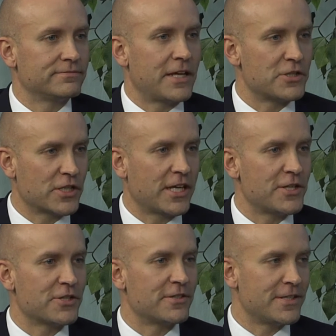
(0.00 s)

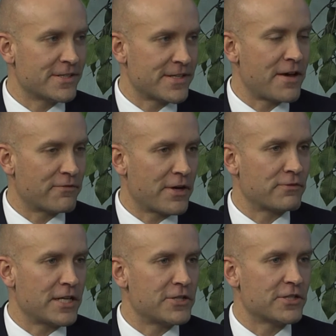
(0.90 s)
education is that
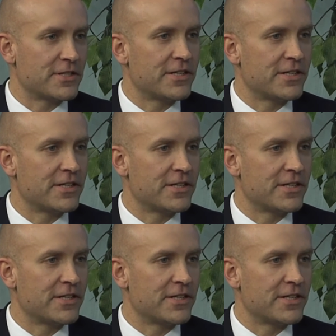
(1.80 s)
foundation,